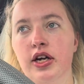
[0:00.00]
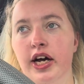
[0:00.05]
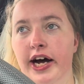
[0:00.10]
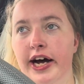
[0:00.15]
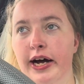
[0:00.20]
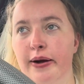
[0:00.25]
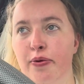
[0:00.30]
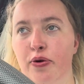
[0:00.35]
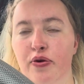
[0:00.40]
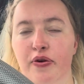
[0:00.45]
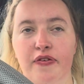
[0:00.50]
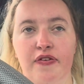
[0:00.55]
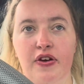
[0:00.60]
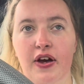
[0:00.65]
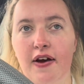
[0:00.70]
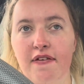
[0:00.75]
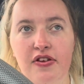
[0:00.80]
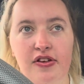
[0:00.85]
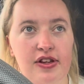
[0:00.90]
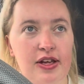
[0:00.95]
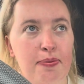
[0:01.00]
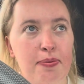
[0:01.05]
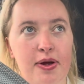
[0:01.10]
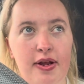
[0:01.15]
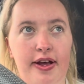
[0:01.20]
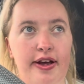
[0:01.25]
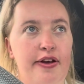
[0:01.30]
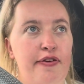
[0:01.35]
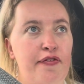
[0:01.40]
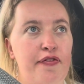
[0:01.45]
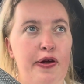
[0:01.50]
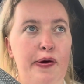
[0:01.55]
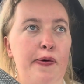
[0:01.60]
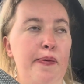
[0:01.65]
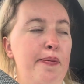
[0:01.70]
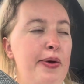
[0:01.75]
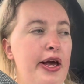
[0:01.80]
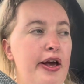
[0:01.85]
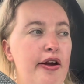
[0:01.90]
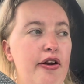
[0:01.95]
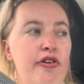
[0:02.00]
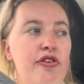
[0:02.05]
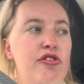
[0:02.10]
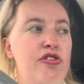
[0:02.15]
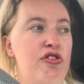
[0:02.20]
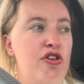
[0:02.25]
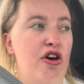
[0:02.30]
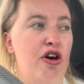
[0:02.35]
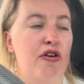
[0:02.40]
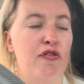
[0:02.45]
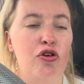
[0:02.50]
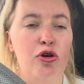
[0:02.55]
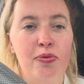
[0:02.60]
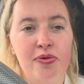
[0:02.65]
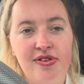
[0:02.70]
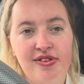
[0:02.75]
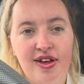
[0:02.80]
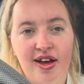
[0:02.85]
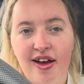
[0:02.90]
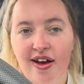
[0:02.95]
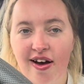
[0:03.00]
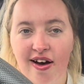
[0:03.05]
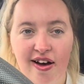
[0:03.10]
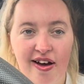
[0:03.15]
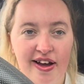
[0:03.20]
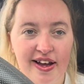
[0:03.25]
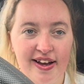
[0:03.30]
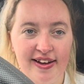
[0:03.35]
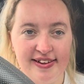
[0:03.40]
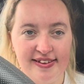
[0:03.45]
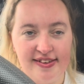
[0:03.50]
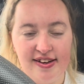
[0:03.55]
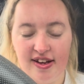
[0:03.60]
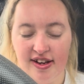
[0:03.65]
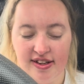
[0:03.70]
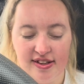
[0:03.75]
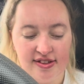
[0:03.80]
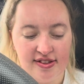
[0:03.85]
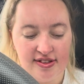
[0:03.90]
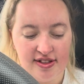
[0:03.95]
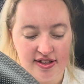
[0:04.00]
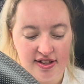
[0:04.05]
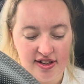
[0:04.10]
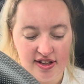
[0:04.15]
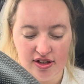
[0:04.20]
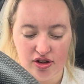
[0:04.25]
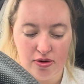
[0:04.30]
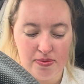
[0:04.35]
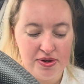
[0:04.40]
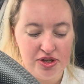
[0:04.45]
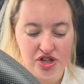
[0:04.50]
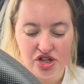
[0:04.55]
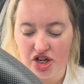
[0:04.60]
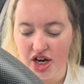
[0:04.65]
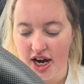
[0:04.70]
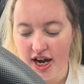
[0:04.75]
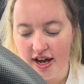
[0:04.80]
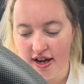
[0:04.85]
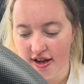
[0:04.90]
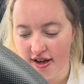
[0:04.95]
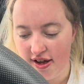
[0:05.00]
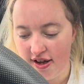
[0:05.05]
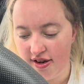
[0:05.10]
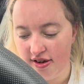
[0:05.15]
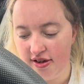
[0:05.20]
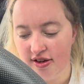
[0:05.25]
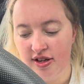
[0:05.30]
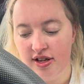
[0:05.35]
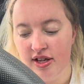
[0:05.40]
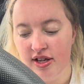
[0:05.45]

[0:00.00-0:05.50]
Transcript: or if you ever see me like filming and stuff, come and say hi. It's nice to come and chat and